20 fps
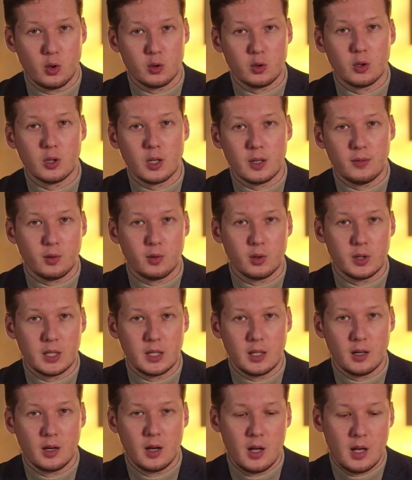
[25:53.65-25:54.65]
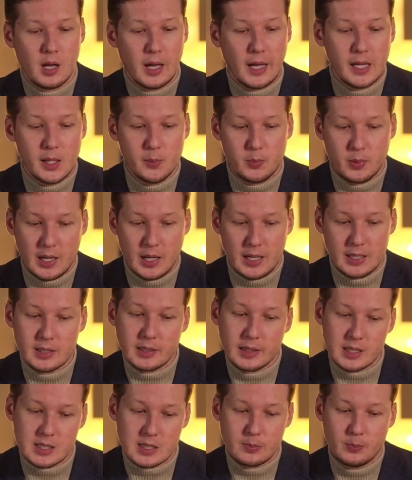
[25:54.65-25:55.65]
not only for the API
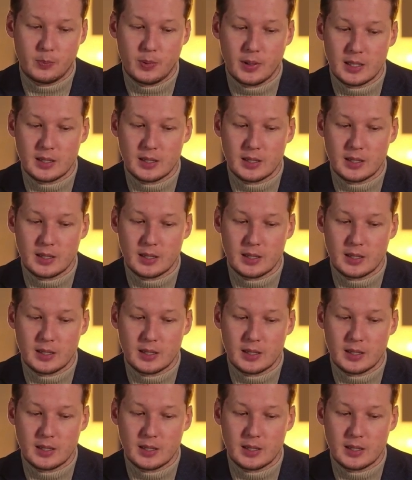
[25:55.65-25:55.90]
tests,